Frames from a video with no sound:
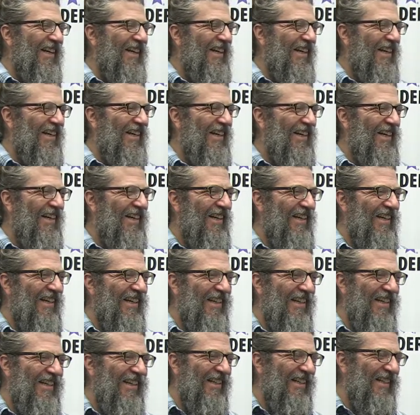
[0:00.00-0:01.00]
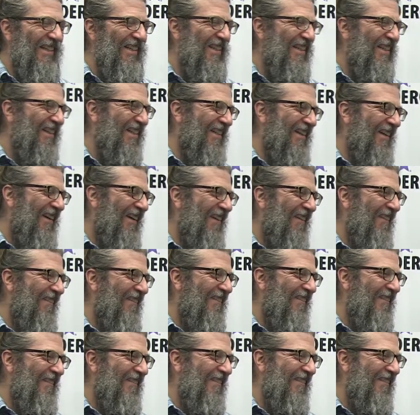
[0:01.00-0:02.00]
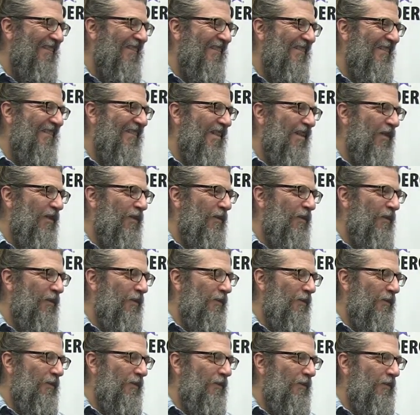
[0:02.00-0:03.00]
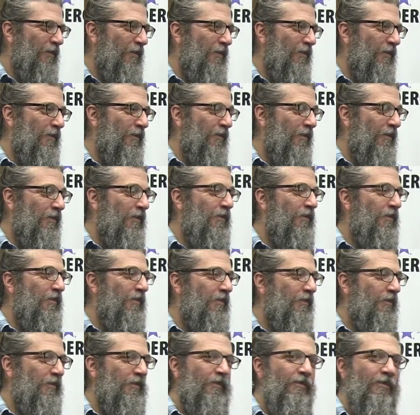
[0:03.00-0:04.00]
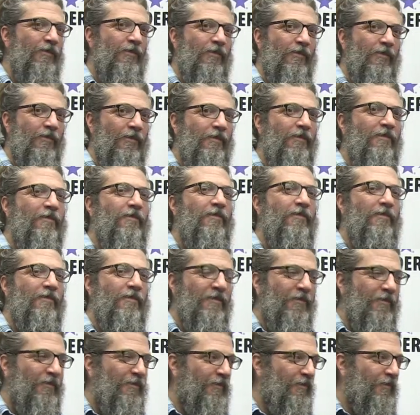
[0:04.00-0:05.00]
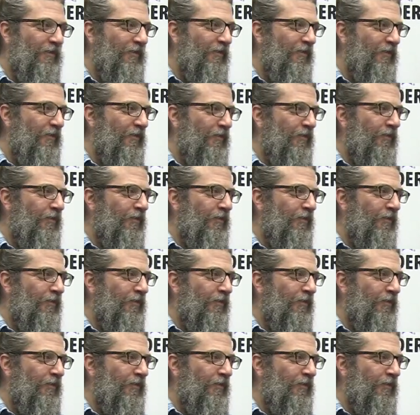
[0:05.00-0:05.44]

(not speaking)